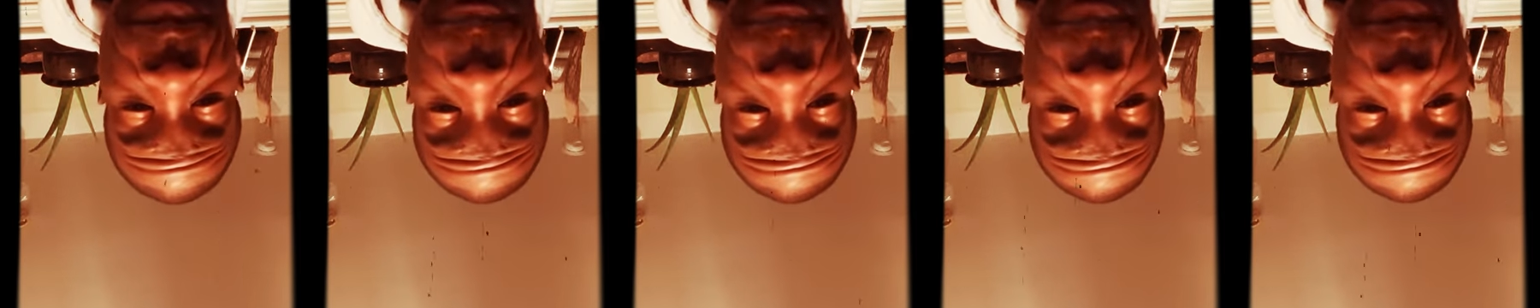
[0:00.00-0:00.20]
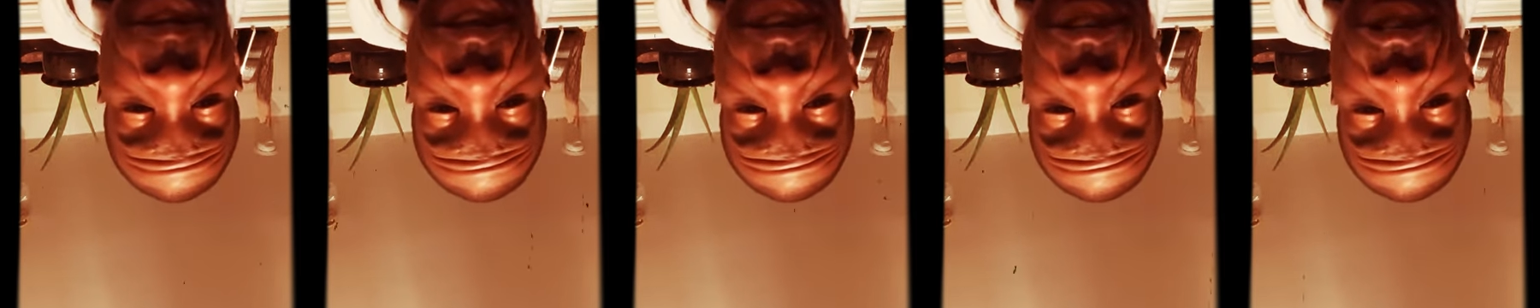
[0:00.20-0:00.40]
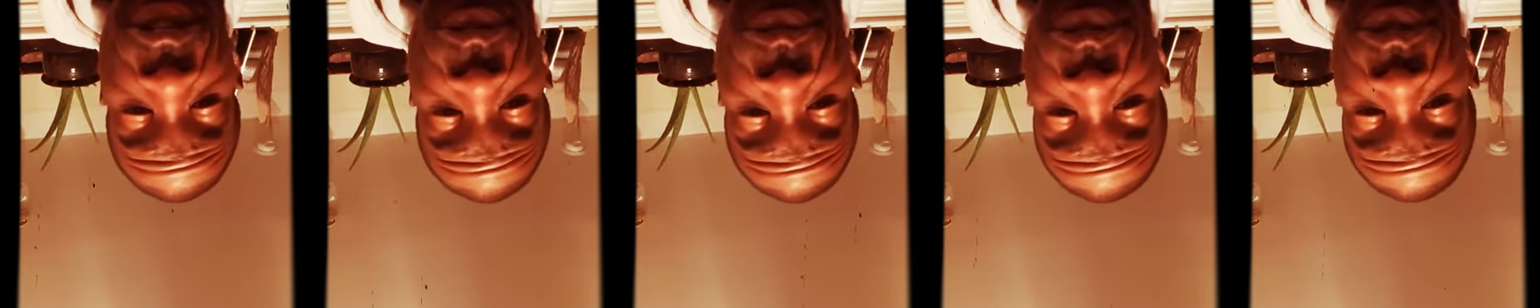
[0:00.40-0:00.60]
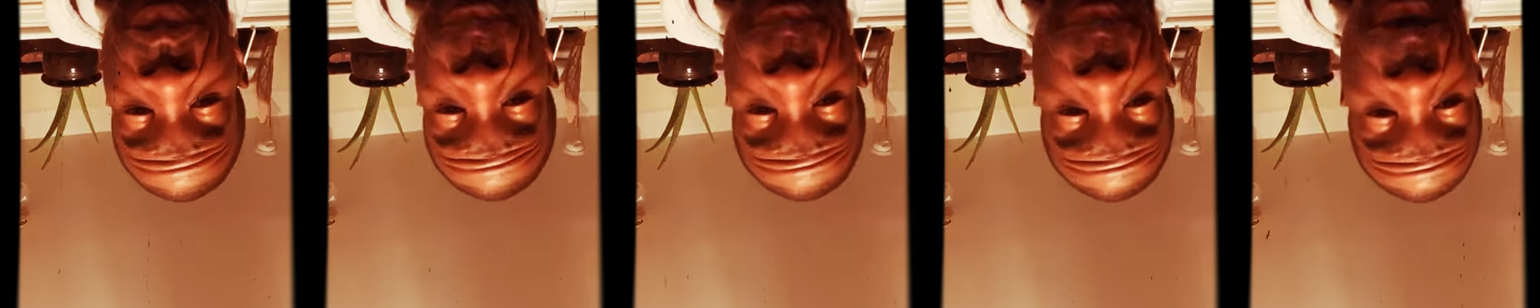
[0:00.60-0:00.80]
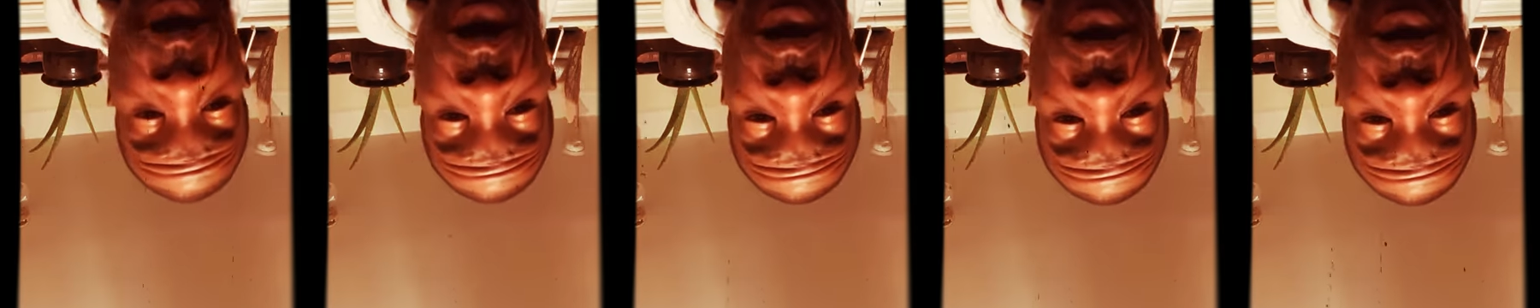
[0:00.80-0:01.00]
brand new
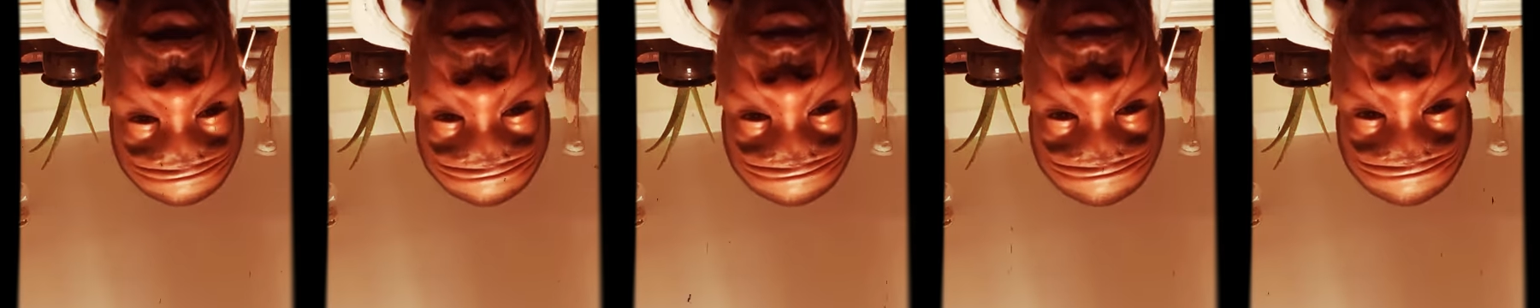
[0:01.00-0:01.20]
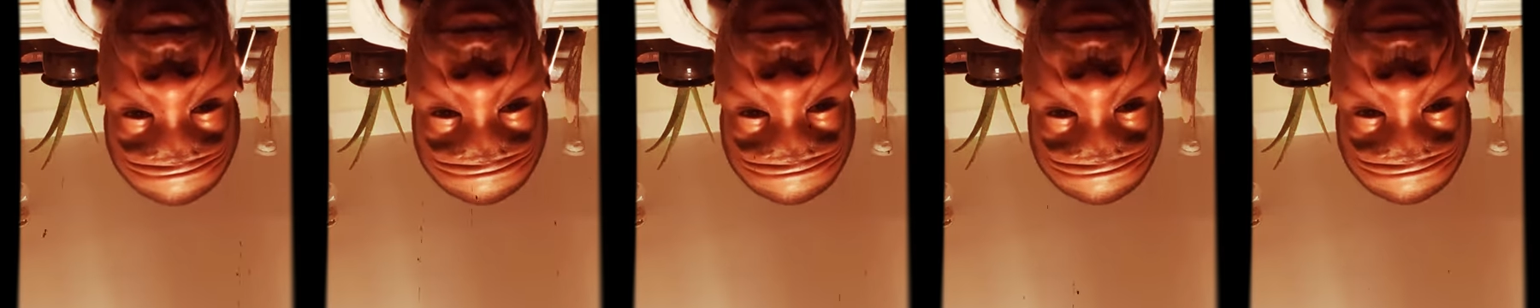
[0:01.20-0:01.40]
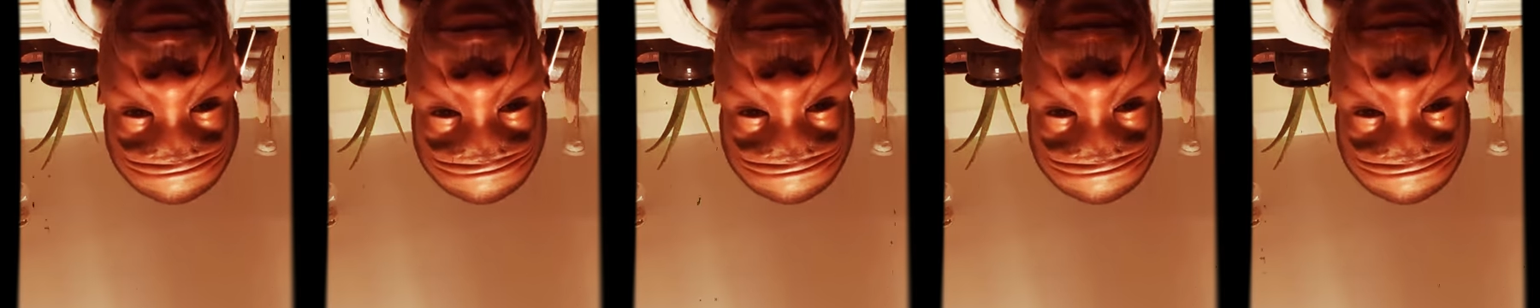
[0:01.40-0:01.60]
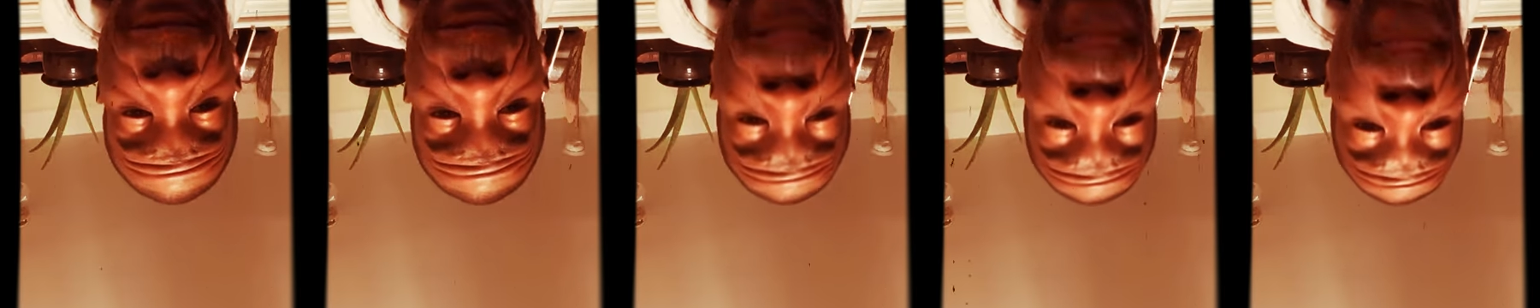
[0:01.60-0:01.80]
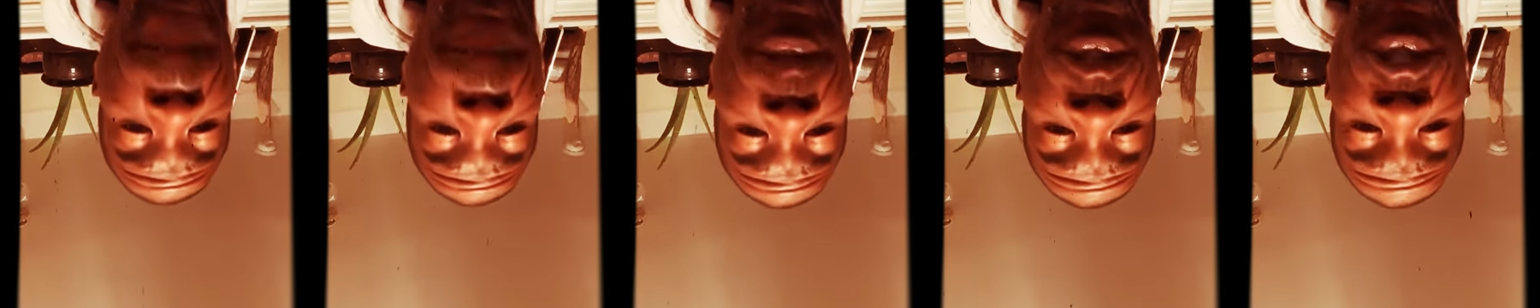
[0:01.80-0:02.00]
tomorrow.
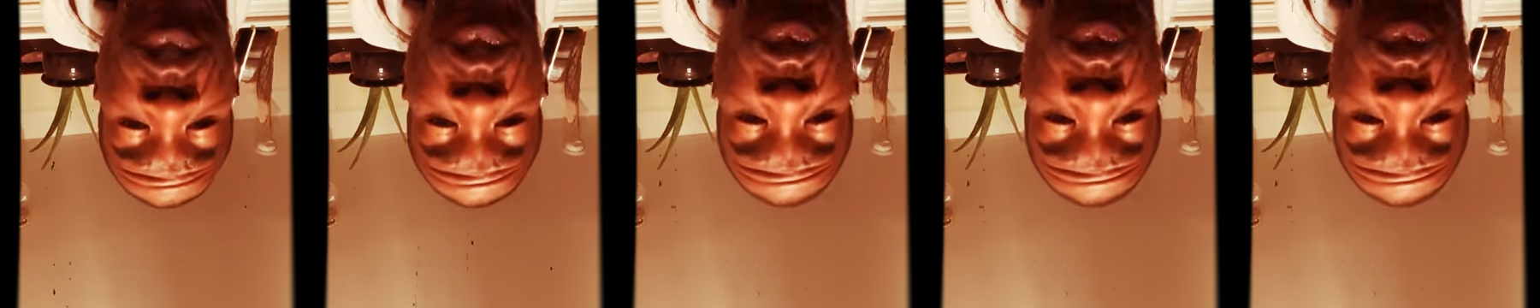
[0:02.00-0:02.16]
But you